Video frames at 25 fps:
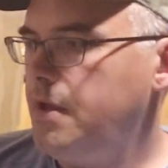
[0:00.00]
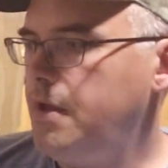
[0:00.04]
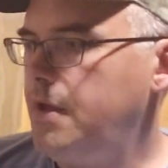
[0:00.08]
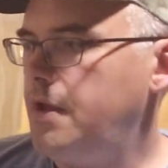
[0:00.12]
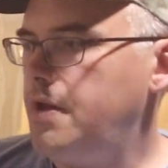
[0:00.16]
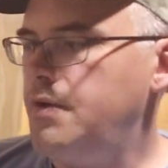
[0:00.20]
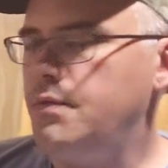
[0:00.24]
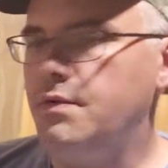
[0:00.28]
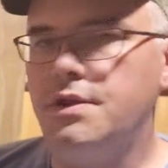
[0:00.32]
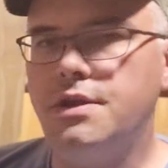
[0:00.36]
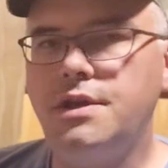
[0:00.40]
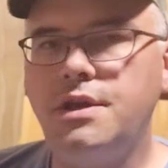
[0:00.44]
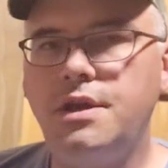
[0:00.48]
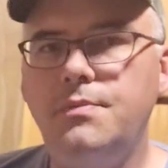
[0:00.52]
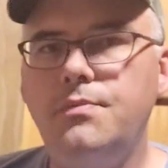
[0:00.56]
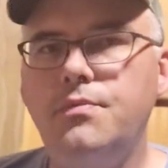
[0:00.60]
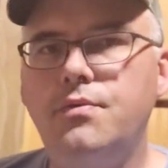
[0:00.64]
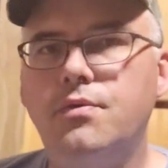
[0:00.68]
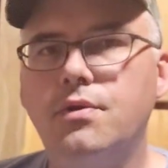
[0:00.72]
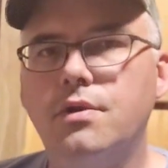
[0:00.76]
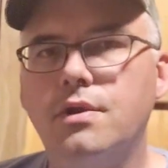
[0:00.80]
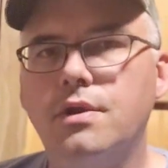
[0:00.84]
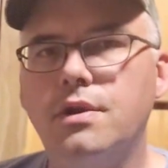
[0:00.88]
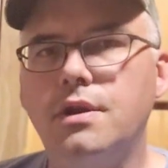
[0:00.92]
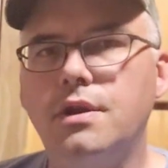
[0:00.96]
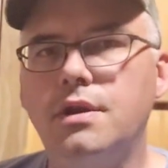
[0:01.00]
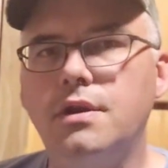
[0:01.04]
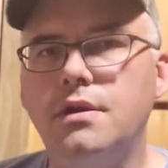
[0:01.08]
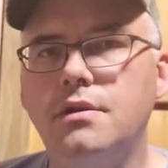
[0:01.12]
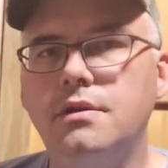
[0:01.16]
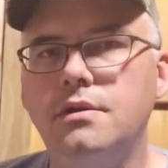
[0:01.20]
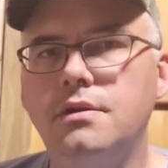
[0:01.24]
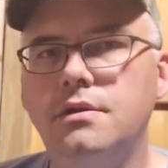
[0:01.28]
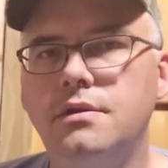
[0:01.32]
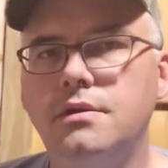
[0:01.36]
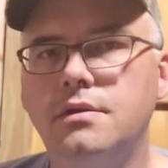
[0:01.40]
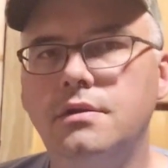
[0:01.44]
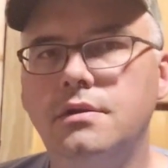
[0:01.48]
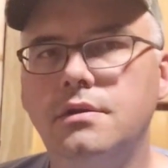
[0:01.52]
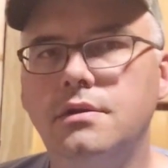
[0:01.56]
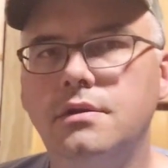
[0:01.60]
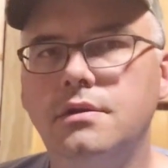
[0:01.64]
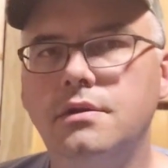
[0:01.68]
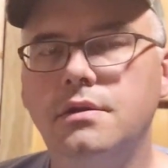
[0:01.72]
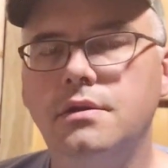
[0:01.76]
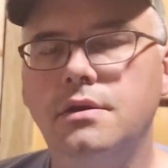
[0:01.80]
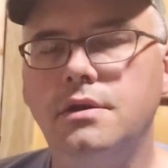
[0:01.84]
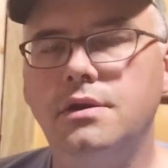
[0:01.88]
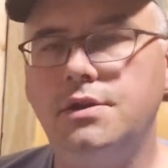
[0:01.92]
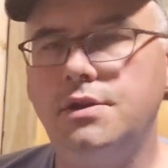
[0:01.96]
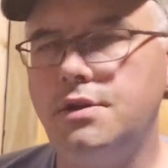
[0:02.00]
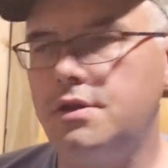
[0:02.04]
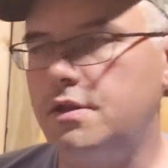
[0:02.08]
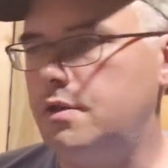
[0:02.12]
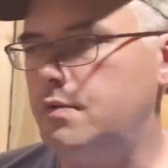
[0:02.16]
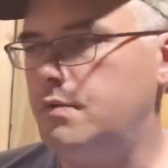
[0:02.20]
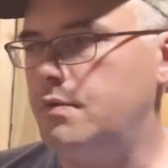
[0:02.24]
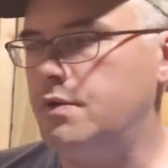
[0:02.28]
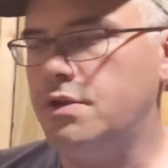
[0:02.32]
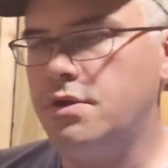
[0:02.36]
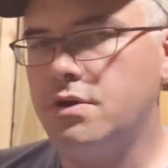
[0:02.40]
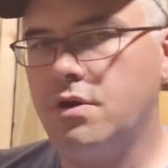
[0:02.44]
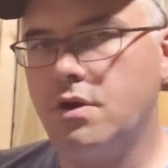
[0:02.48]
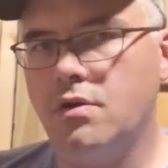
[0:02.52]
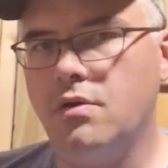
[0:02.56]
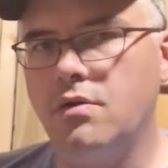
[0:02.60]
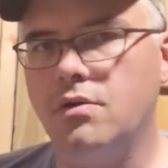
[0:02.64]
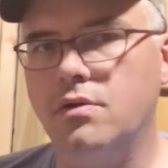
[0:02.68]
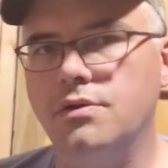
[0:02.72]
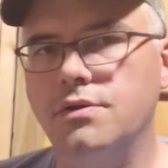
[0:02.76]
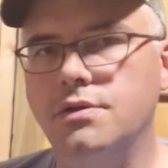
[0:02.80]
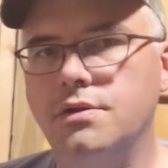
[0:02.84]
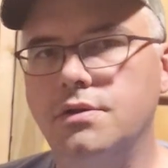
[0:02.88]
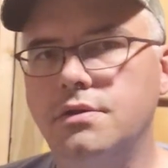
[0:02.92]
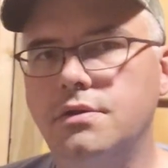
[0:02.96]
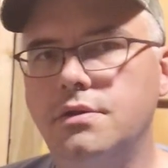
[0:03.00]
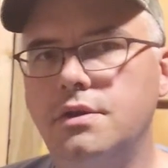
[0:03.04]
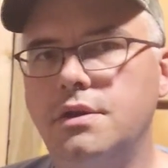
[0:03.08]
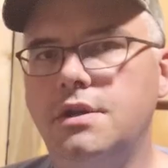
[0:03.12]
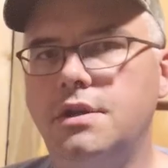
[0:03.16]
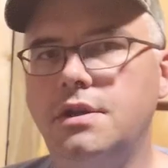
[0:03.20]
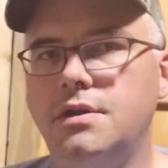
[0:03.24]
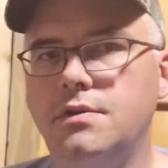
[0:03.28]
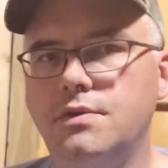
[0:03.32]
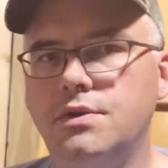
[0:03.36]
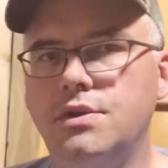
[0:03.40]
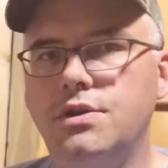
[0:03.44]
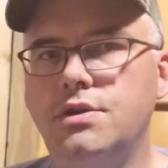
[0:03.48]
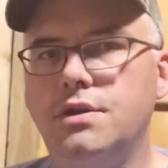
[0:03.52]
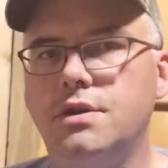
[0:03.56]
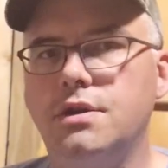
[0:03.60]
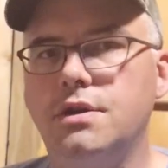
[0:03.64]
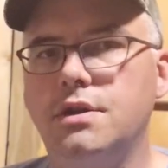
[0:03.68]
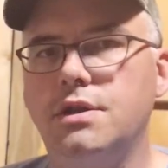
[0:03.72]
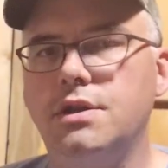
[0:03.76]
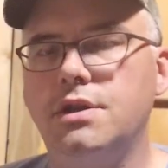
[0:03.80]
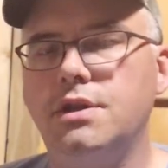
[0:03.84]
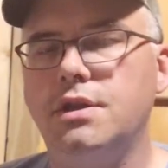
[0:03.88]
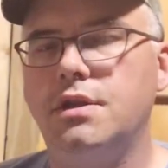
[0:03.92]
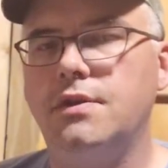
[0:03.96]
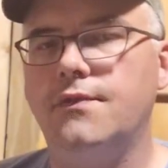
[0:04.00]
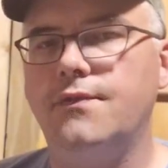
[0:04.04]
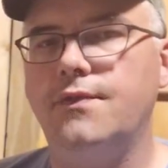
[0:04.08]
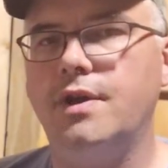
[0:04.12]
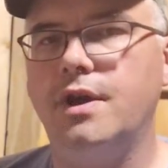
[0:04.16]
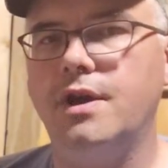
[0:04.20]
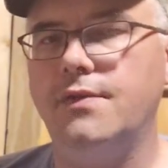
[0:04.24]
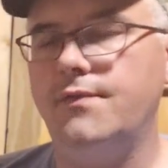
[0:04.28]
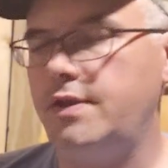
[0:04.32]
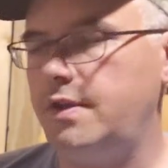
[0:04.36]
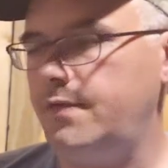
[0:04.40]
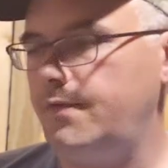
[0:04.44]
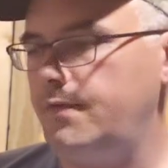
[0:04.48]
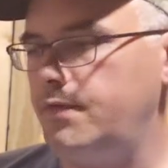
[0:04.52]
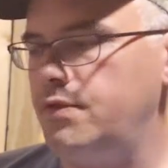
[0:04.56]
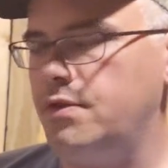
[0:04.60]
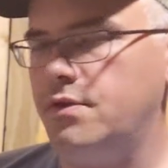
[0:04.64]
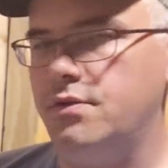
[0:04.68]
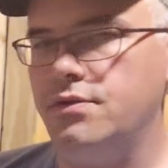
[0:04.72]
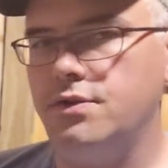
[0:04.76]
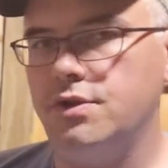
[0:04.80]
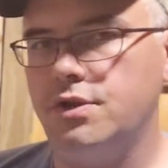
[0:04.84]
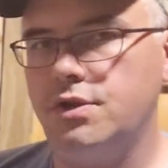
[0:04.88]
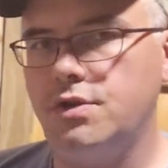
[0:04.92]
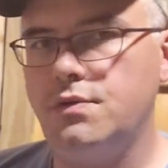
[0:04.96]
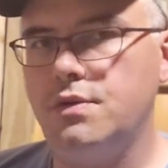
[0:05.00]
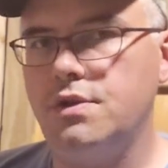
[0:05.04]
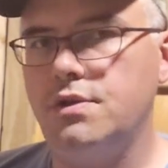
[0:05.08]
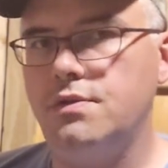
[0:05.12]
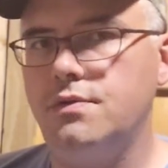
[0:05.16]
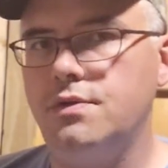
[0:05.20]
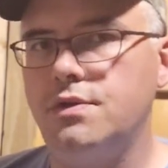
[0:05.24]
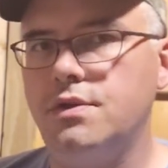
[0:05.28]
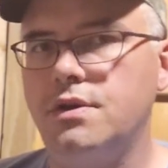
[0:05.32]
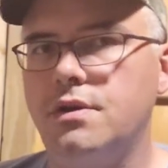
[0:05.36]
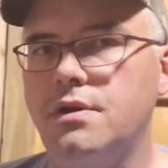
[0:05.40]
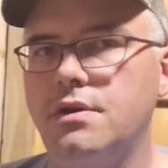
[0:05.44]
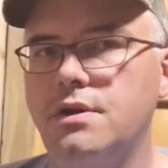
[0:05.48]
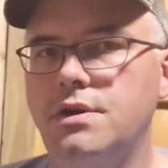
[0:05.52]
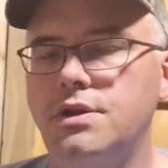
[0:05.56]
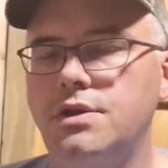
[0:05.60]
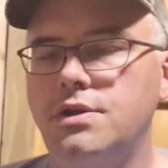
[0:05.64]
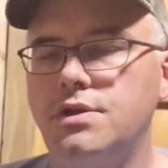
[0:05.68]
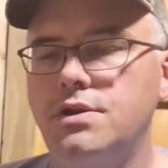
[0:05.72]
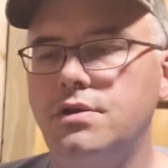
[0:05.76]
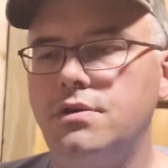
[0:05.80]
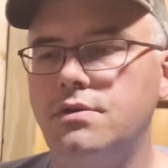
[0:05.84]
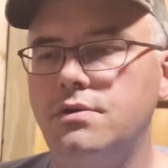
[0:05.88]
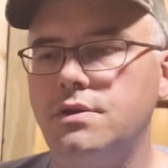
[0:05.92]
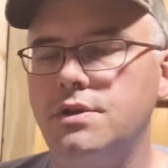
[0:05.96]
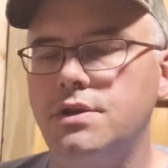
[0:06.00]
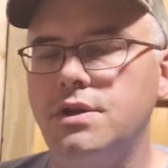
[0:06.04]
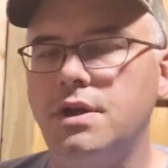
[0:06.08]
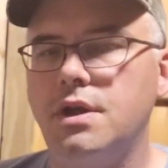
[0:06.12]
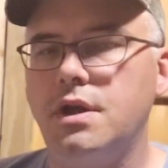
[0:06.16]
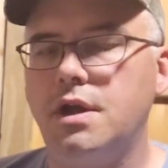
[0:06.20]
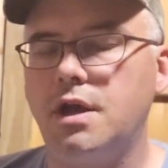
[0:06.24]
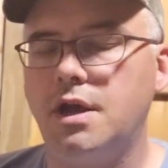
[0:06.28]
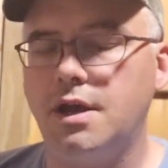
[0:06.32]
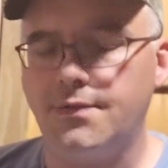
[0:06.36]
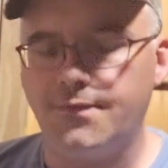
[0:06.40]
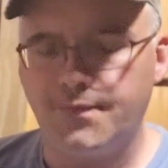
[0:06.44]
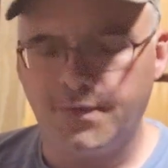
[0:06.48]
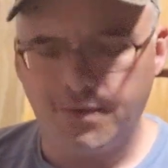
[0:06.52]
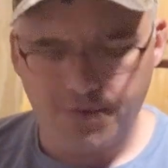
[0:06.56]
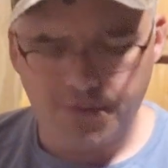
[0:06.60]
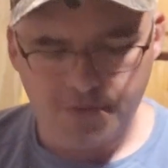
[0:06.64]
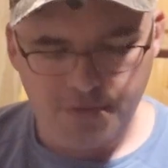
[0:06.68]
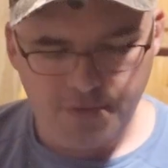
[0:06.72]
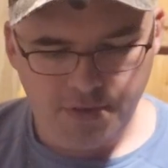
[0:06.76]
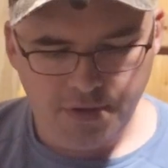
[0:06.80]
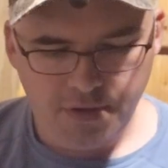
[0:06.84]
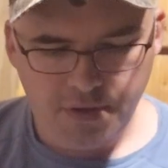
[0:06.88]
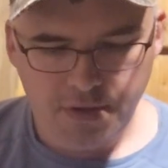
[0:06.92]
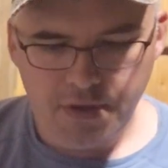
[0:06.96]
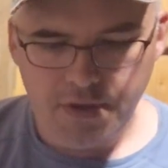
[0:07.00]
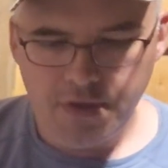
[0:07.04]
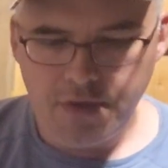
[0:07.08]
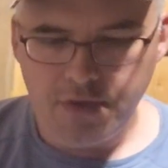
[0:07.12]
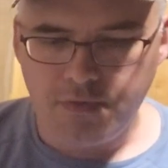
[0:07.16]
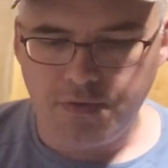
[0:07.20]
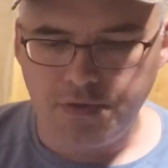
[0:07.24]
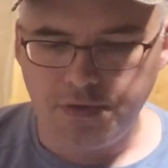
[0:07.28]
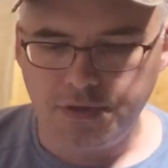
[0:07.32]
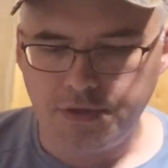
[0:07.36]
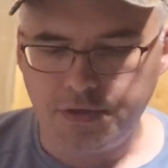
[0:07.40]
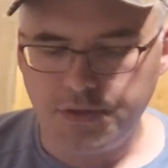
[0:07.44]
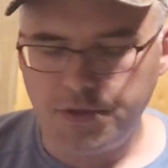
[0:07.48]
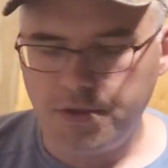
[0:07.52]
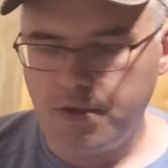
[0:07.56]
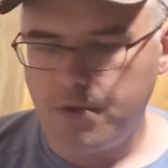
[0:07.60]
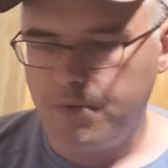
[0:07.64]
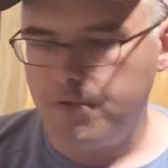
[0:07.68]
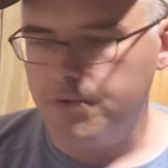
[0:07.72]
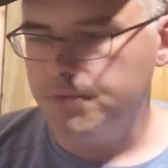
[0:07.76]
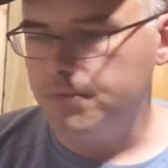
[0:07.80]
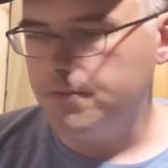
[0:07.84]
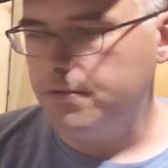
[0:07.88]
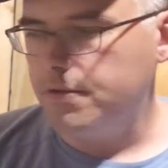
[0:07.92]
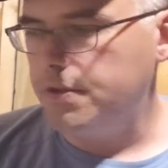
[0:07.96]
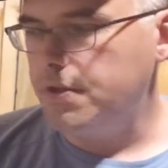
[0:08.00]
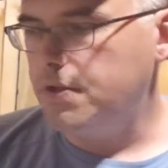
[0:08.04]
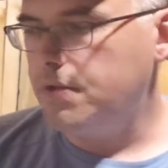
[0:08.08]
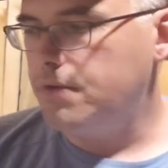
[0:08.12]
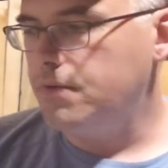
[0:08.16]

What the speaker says: and it would keep working until it was cold, and then it would shut itself off, even though the switch was already shown as off, which I thought was really